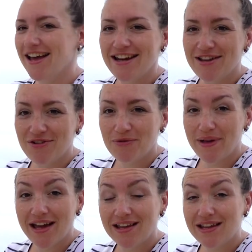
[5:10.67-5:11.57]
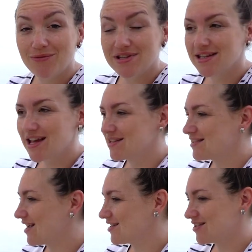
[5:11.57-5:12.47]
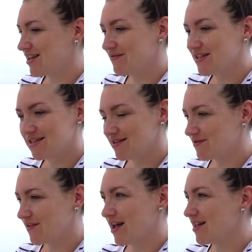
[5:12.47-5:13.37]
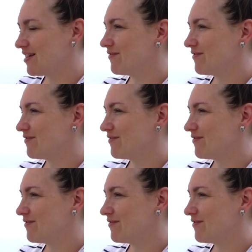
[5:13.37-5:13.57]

And he wrote back, and then we stayed in touch ever since via,